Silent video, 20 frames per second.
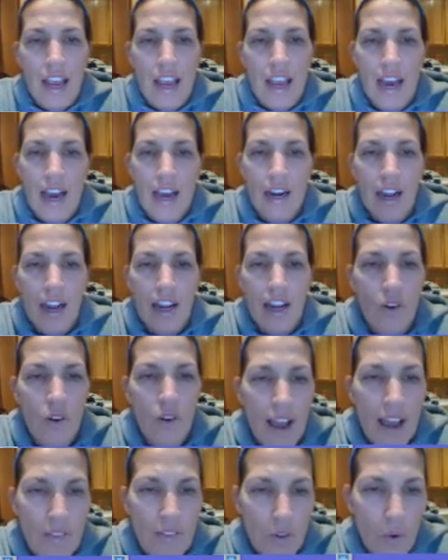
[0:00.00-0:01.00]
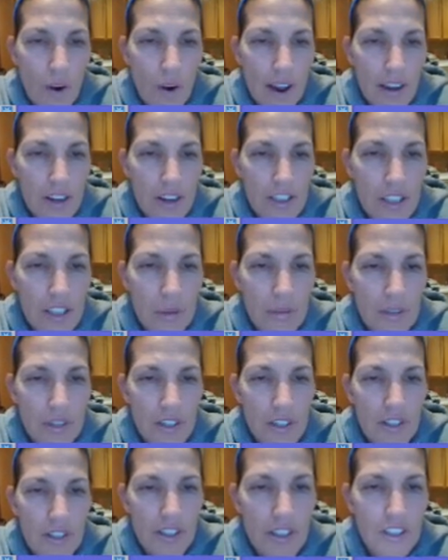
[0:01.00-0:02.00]
And I know I have a y-intercept
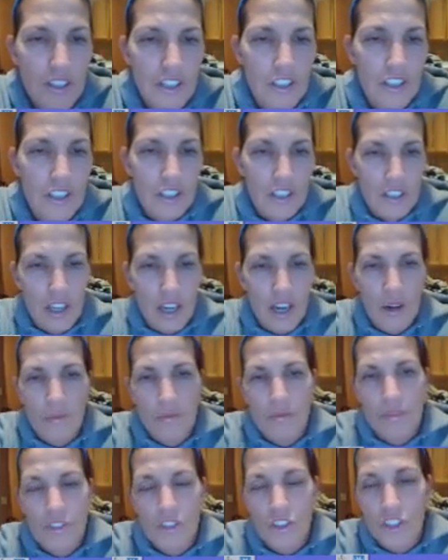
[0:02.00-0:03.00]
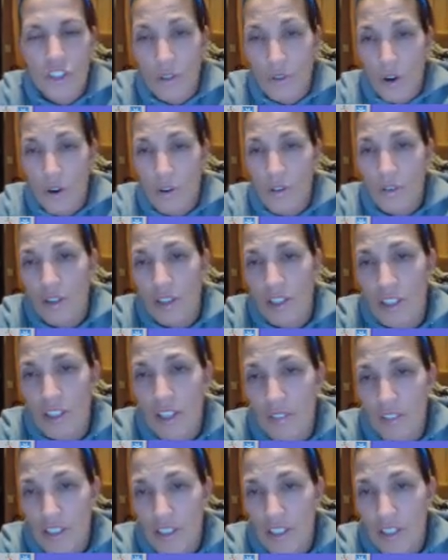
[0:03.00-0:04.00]
here that's just 0. I just
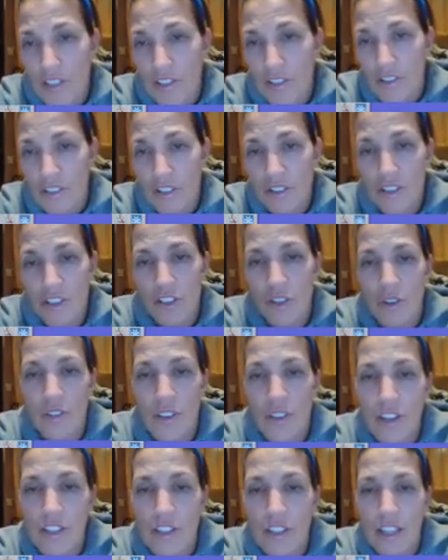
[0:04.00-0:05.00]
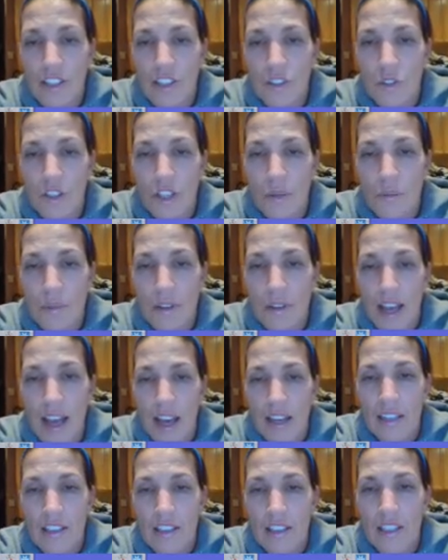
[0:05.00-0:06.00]
have a single 0 there. So that's going to be
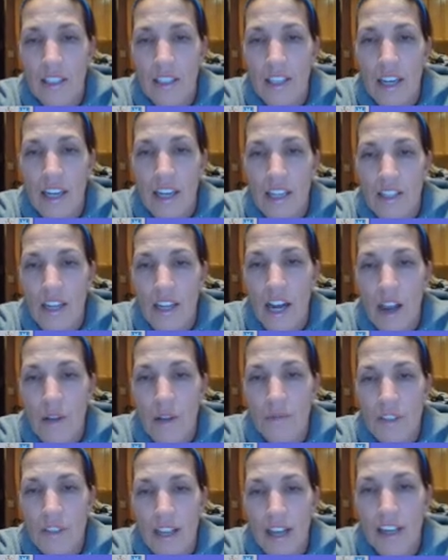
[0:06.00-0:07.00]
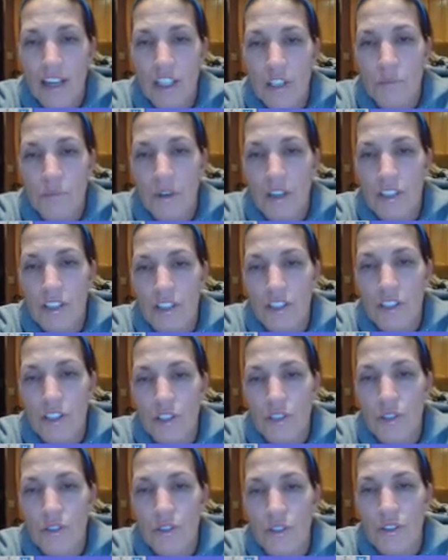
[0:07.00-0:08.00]
x times x plus
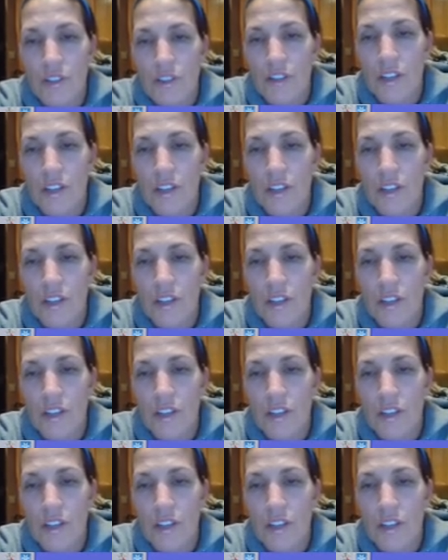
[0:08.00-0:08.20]
2